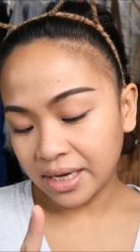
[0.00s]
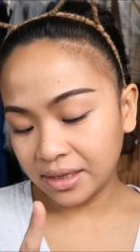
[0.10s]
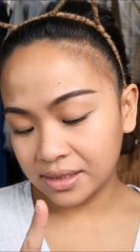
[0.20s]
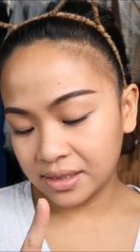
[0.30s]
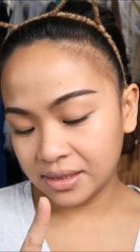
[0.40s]

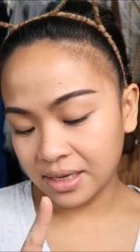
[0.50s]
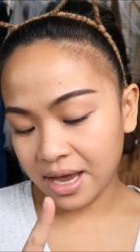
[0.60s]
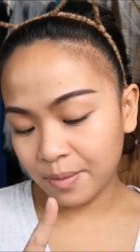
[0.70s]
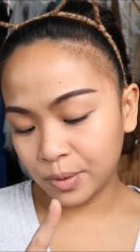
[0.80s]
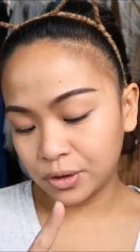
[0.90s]
And this is
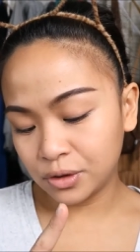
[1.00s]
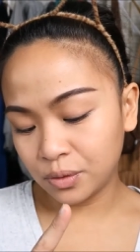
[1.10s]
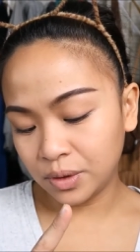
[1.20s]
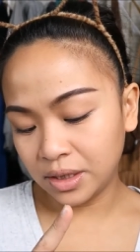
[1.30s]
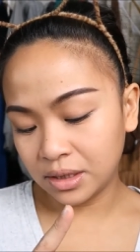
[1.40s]
the
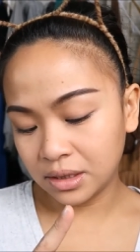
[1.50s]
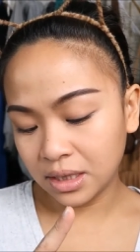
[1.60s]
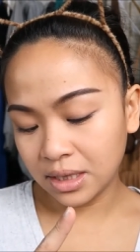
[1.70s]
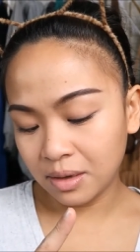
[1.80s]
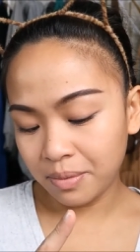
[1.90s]
Amazonian
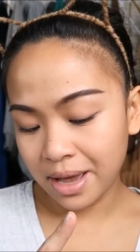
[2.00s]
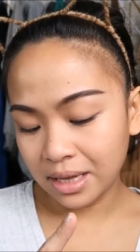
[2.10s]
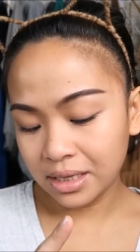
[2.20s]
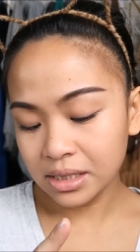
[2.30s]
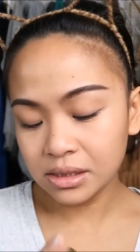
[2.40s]
Clay
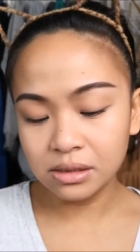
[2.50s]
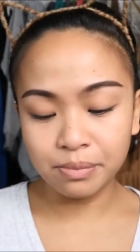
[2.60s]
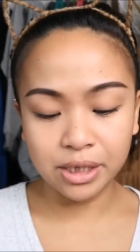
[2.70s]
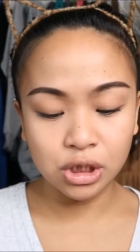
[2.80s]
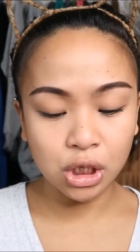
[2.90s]
palette
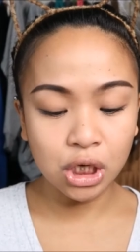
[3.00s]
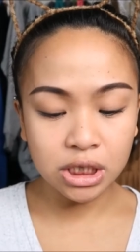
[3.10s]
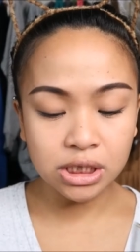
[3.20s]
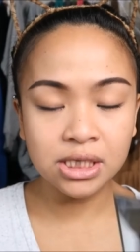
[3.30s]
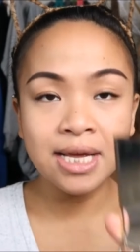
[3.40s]
by
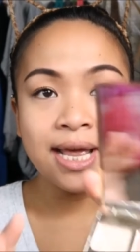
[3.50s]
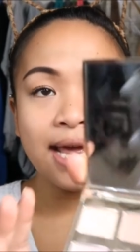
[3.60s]
Tarte.